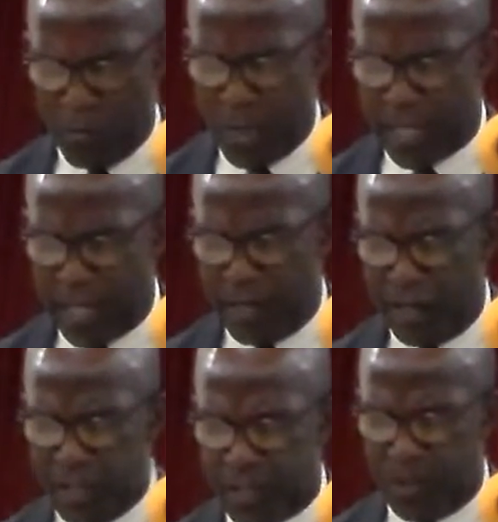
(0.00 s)
We can
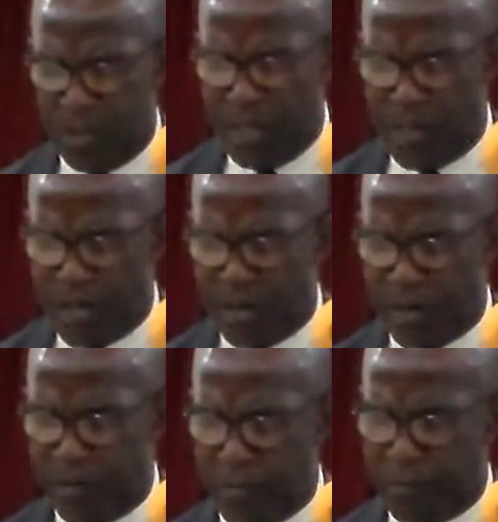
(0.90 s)
also
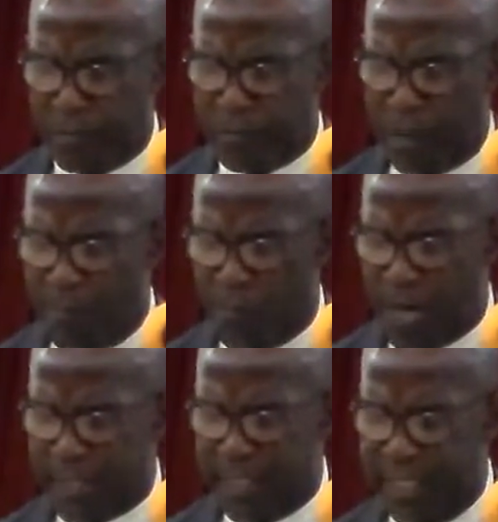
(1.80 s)
learn from
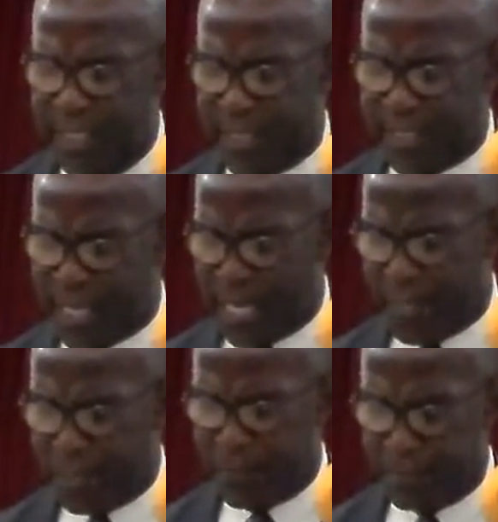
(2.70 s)
what he
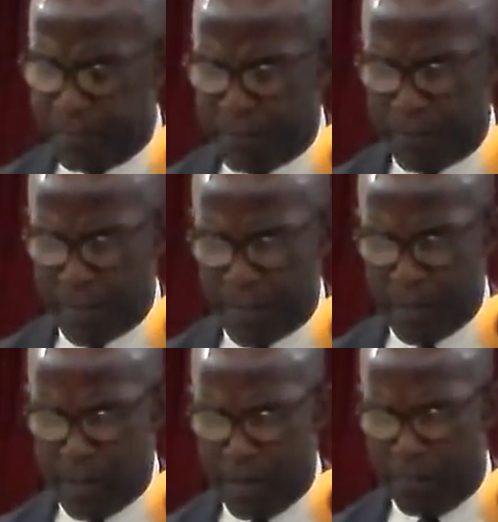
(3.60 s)
said
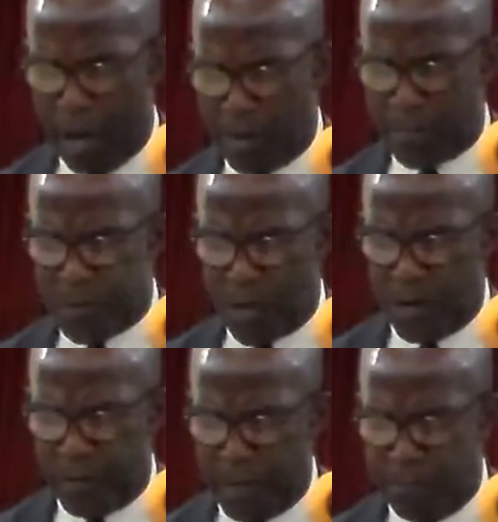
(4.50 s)
by
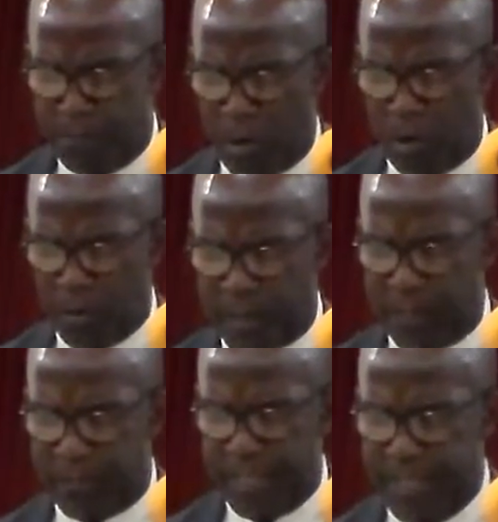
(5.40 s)
observing both
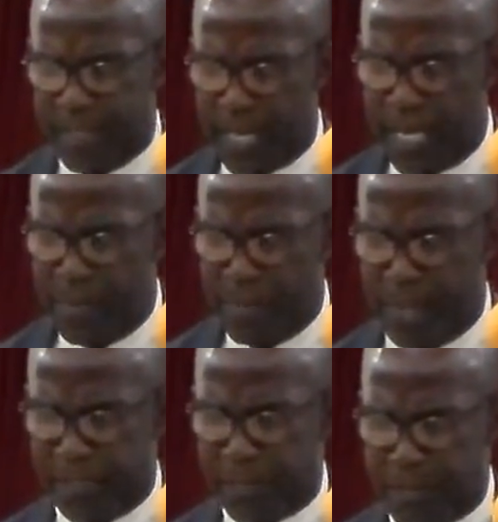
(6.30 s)
of these
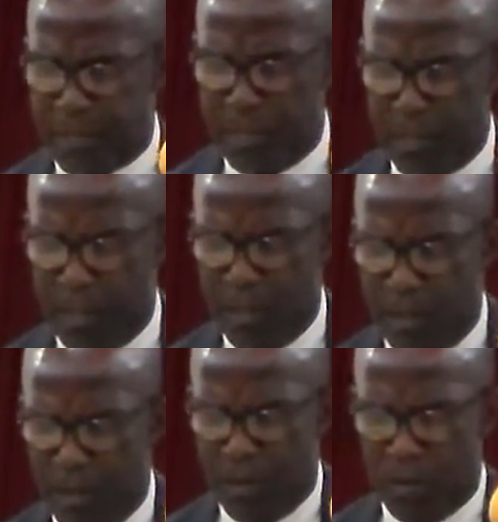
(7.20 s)
elements.
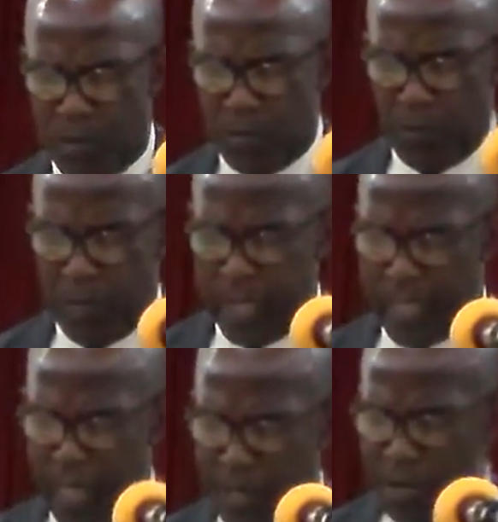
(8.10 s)
We
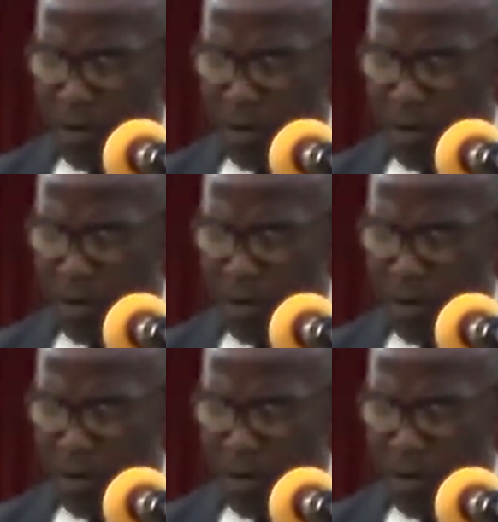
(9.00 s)
can